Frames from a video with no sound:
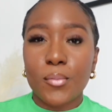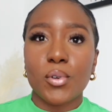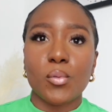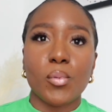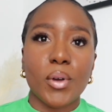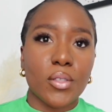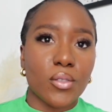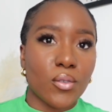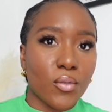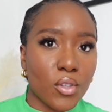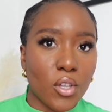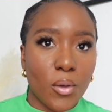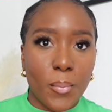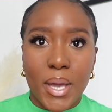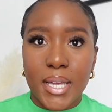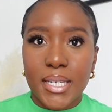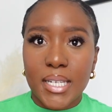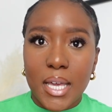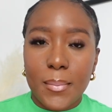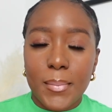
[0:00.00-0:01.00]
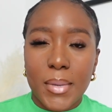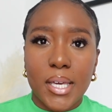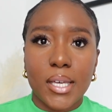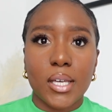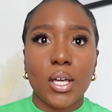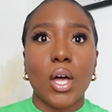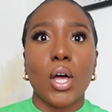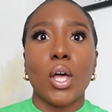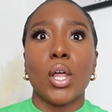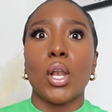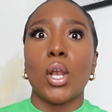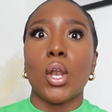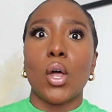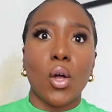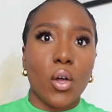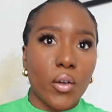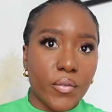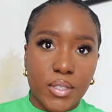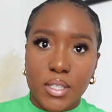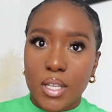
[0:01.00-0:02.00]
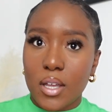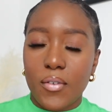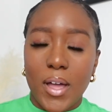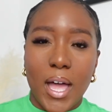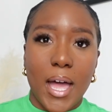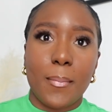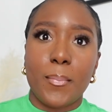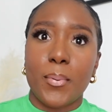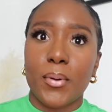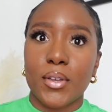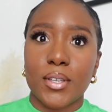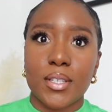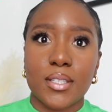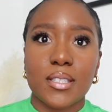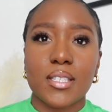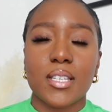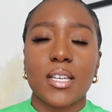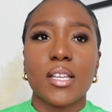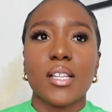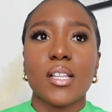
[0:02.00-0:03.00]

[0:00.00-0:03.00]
we went through the pandemic, a lot of stuff happened